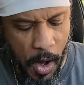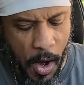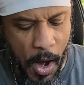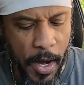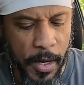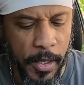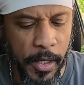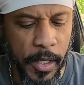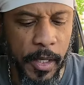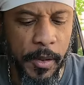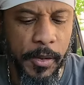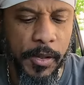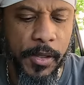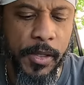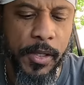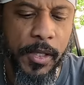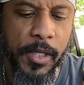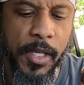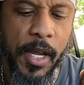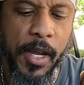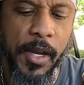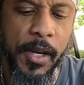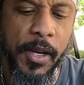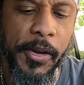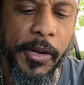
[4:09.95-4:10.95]
All right, let's
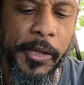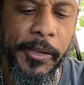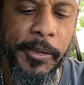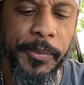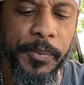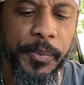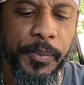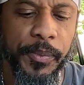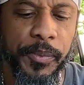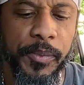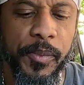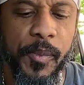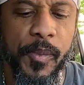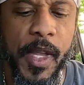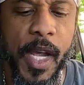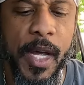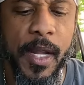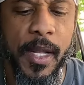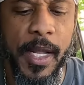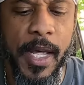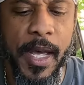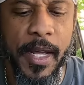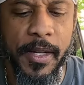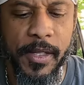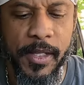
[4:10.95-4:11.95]
take
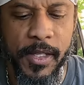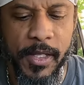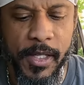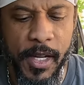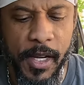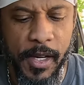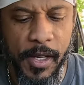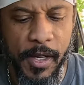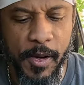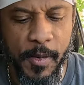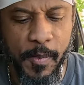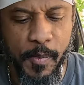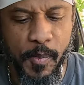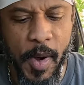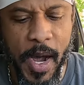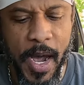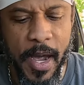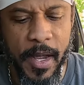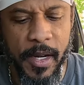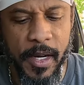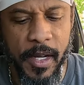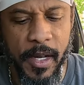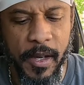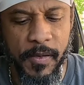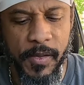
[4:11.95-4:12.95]
let's take a
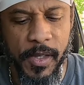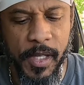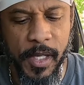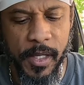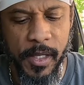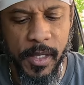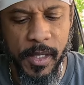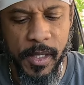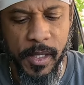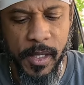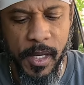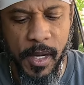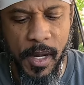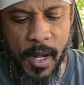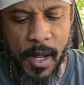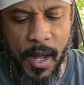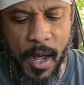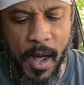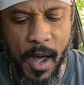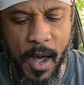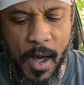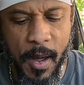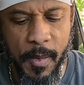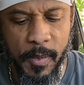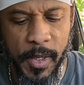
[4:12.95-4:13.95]
bite of this
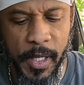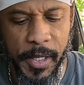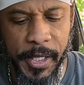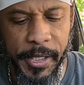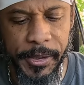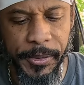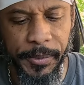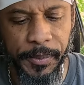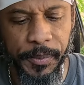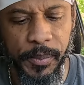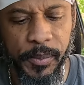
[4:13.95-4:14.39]
omelet